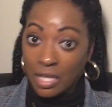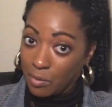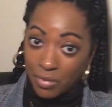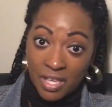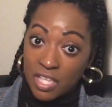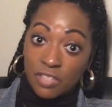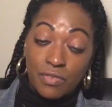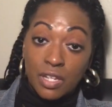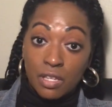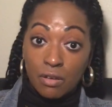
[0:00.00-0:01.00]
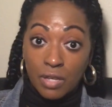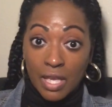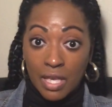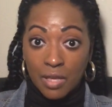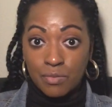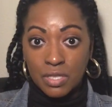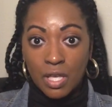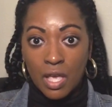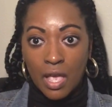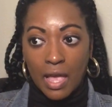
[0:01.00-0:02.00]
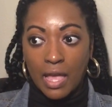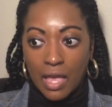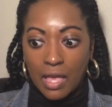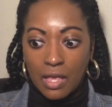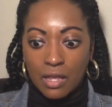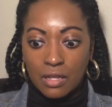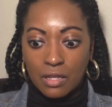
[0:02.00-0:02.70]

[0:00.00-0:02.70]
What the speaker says: play his video games, and